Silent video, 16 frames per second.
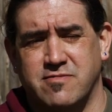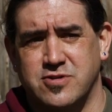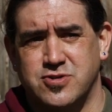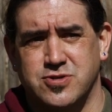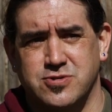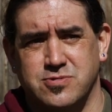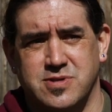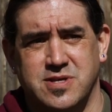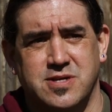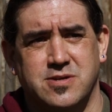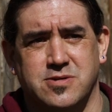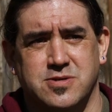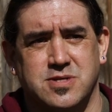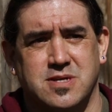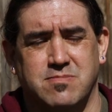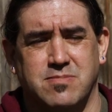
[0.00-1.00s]
of a true
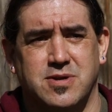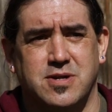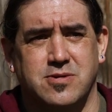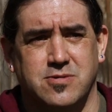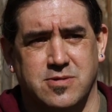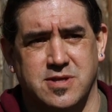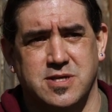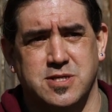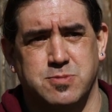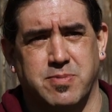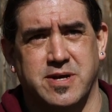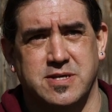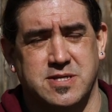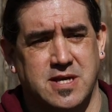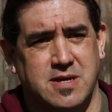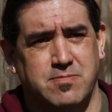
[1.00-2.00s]
leader, somebody who leads by
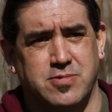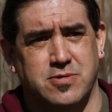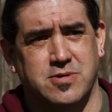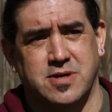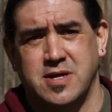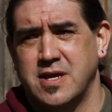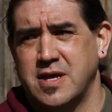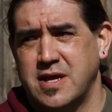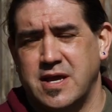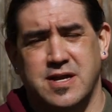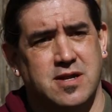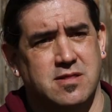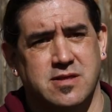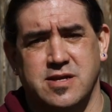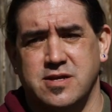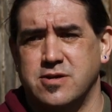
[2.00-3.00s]
example, and
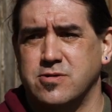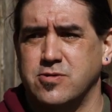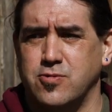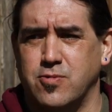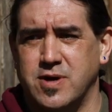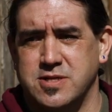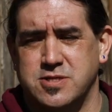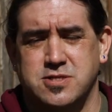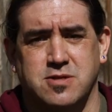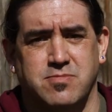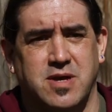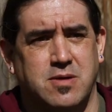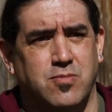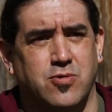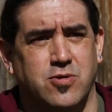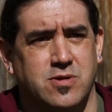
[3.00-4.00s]
a leader who wants to
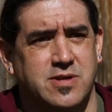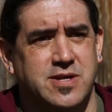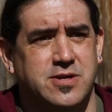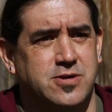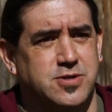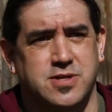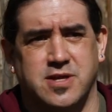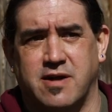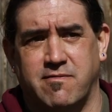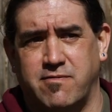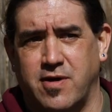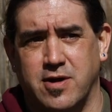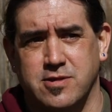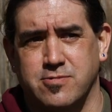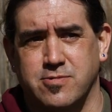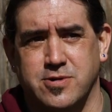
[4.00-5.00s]
make more leaders, not
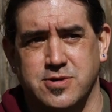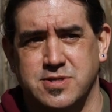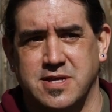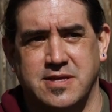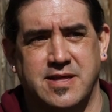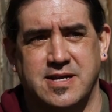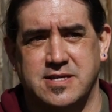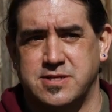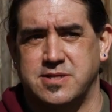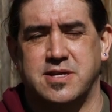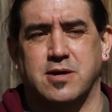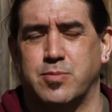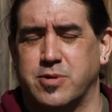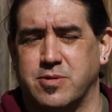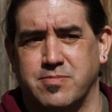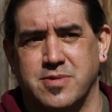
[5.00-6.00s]
followers, and that's
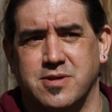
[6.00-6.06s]
Delbert